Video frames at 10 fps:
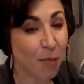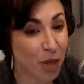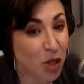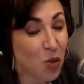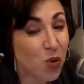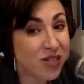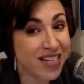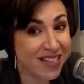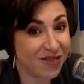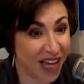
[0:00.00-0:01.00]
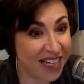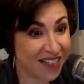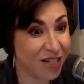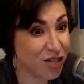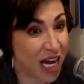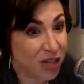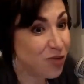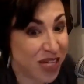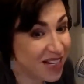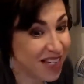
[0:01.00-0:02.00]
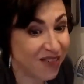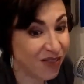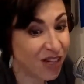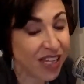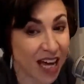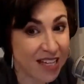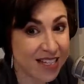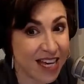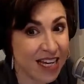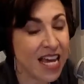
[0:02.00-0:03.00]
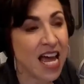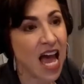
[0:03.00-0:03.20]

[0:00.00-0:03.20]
But you were disadvantaged and you didn't even realize it.